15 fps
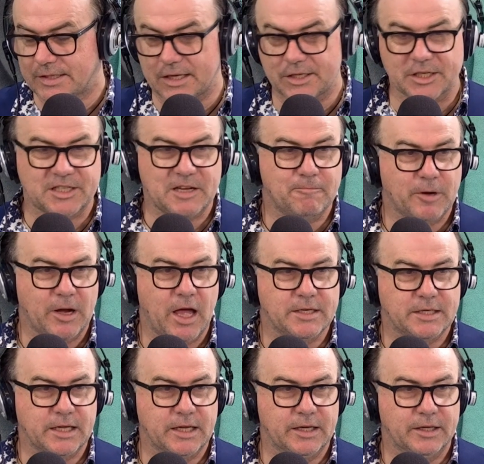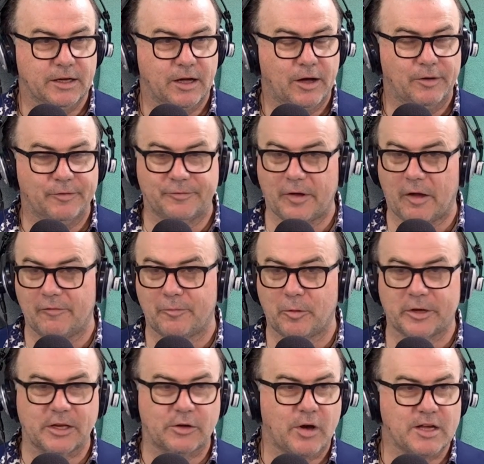such a simple idea of
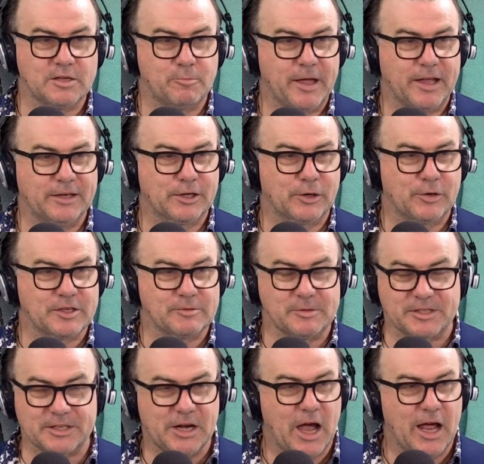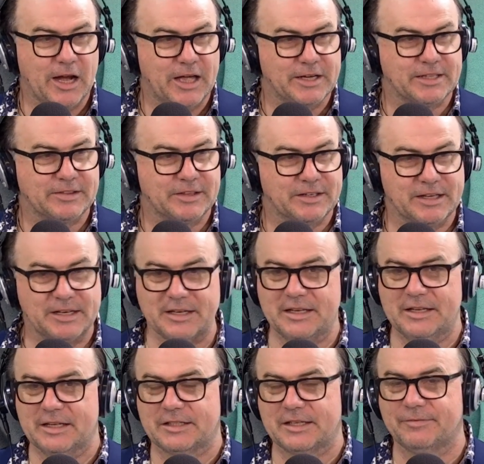putting Christ back into Christmas and highlighting the
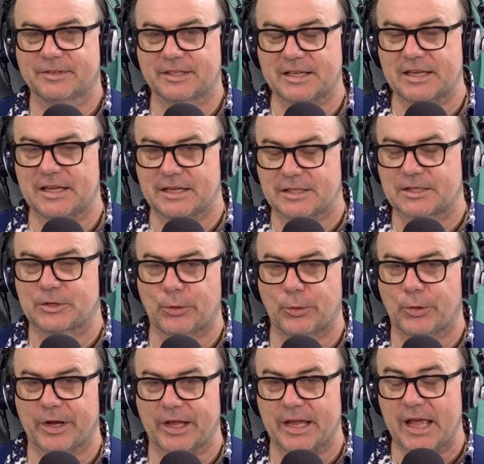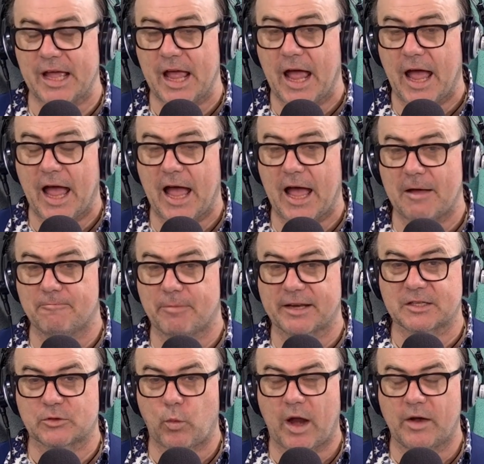nativity story, but
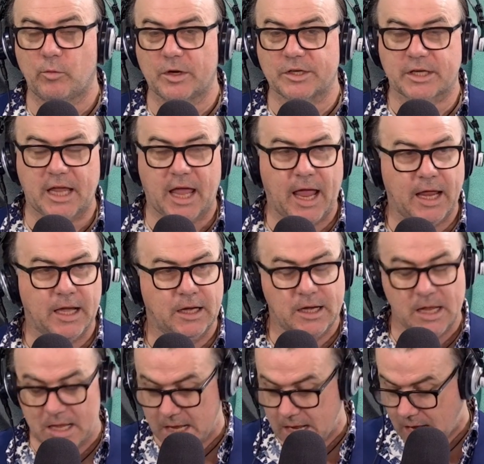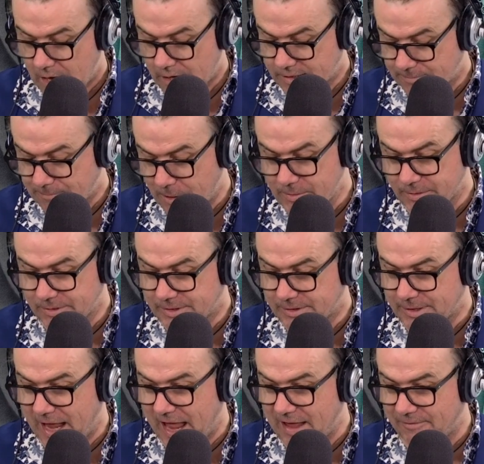it's one which can, I suppose,
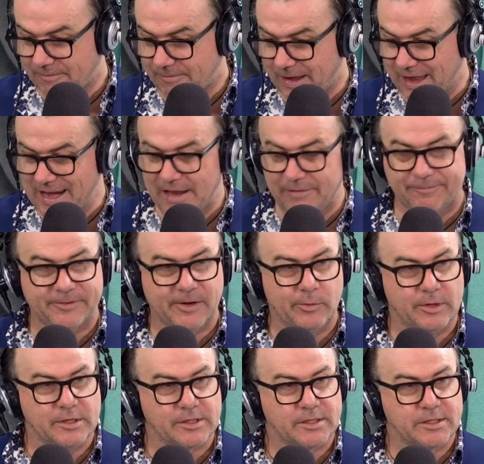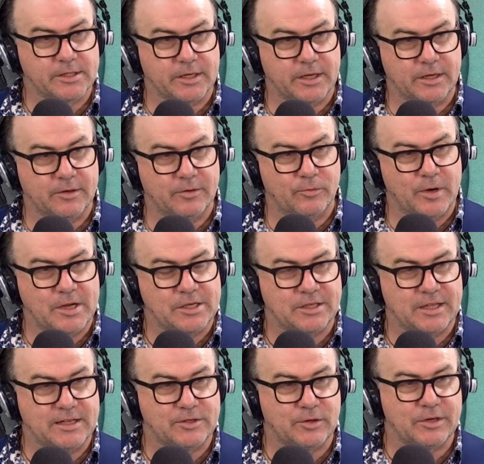have an influence, reach
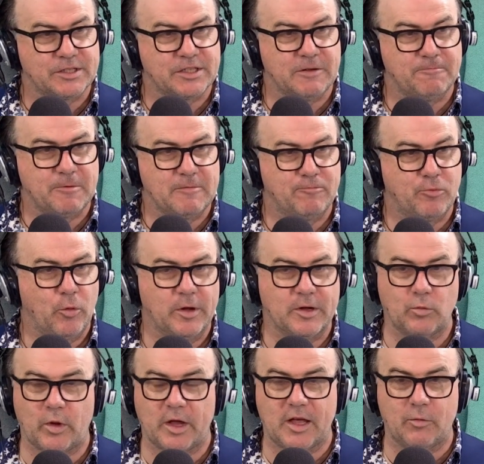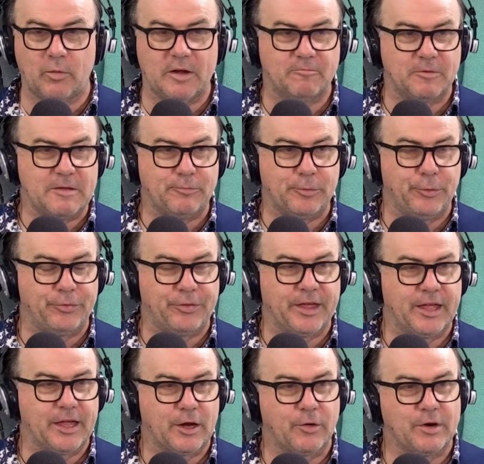that sort of tipping point where when people
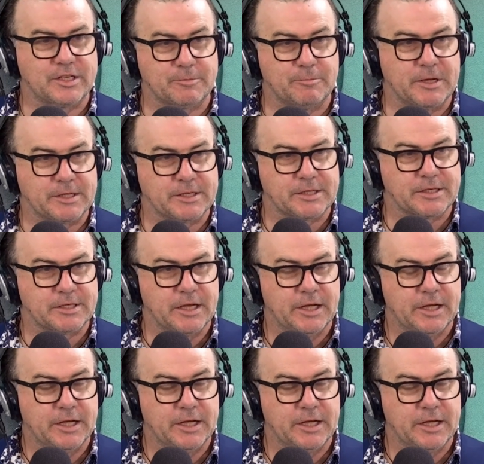think Christmas,